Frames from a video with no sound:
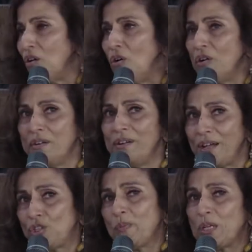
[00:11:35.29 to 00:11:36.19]
or
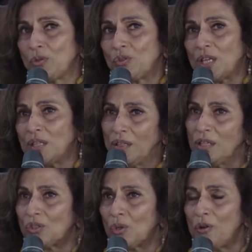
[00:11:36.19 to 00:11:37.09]
nudge me to say
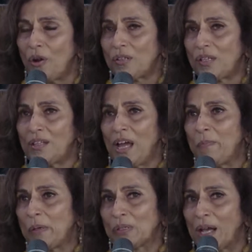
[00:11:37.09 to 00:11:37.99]
this or not say
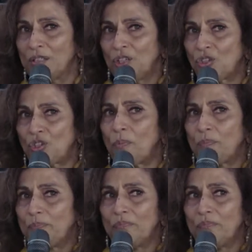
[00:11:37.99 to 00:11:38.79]
that, because I'll just stop